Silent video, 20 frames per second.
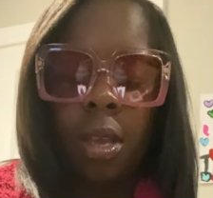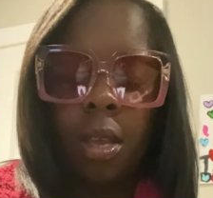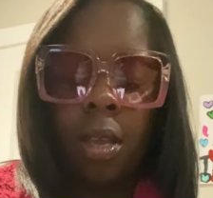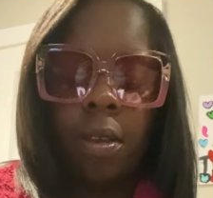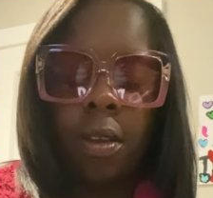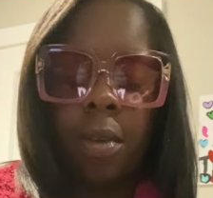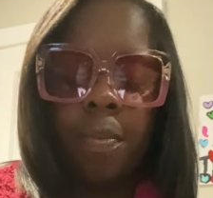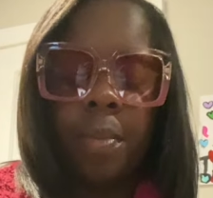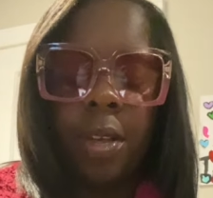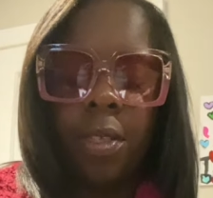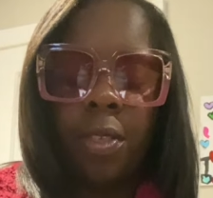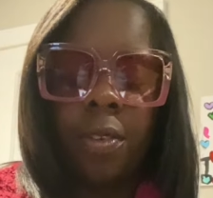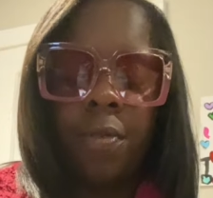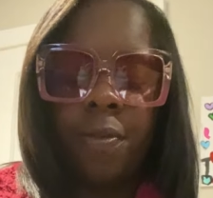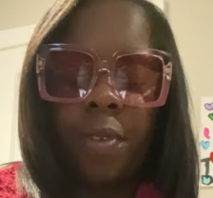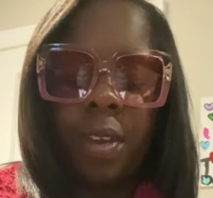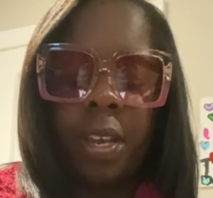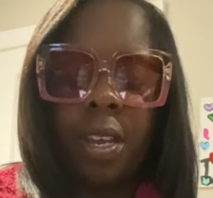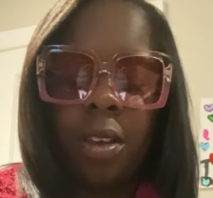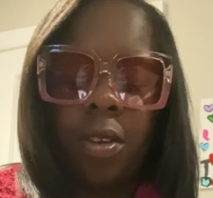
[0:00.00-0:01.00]
a mother
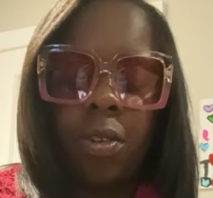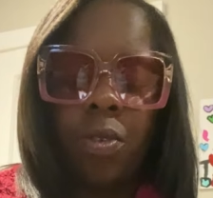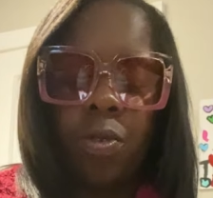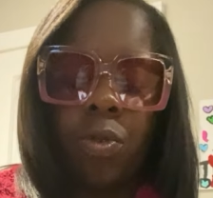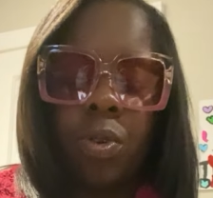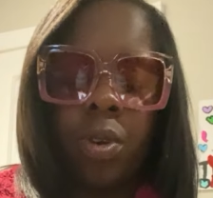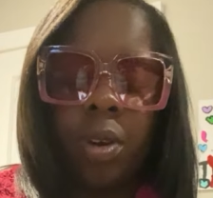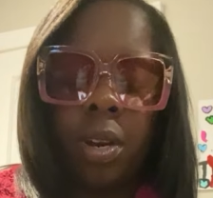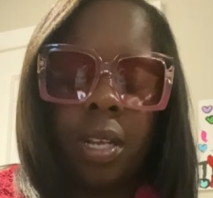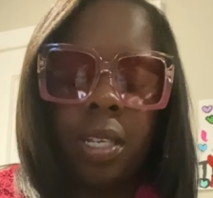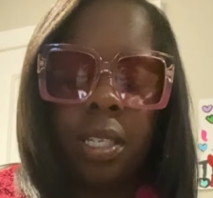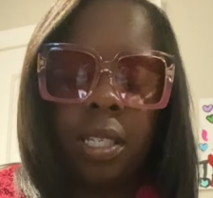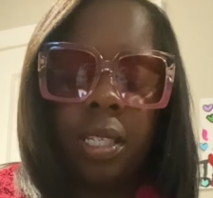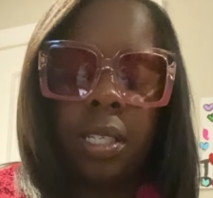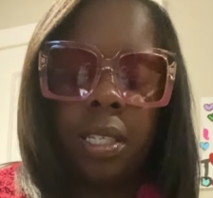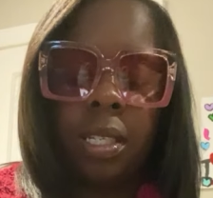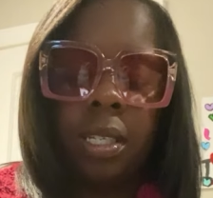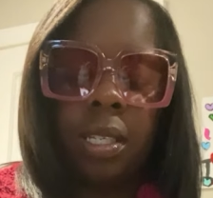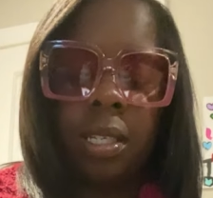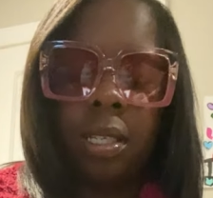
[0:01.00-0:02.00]
figure or
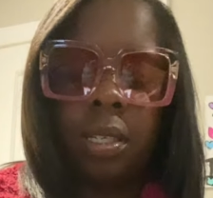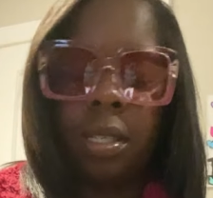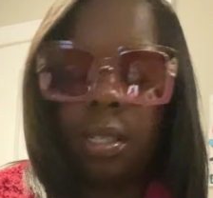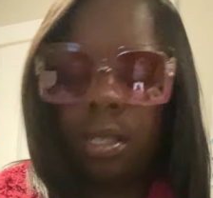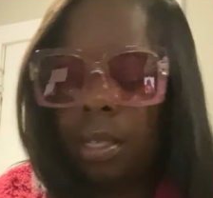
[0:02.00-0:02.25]
this.